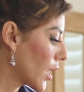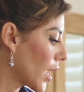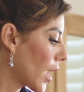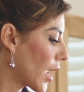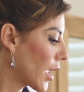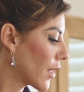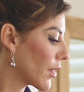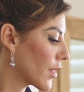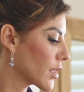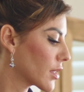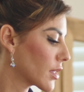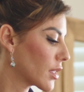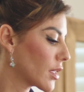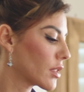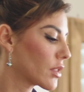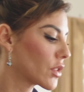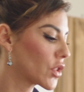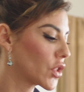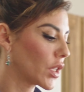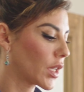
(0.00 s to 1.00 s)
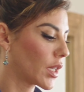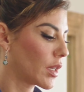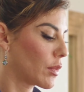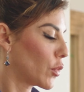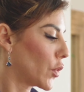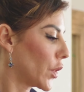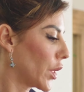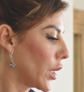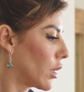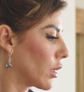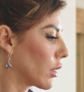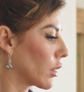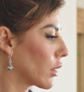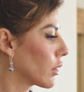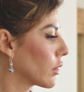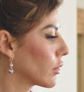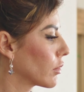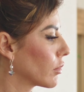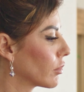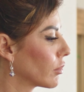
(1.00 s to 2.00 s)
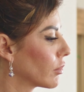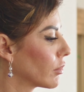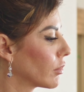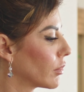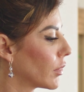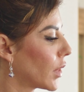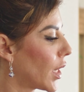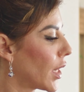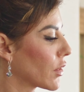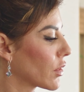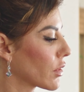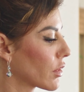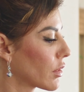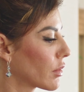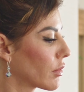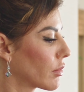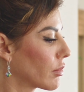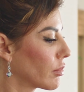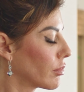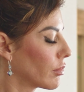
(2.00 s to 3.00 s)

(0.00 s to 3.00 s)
And this is chicken bouillon. I just